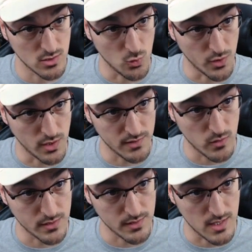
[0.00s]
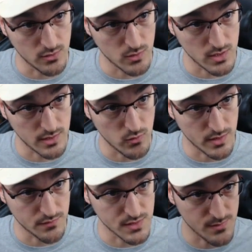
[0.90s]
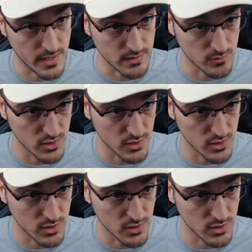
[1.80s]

You want to leave one? Yeah, you want to leave one of these back to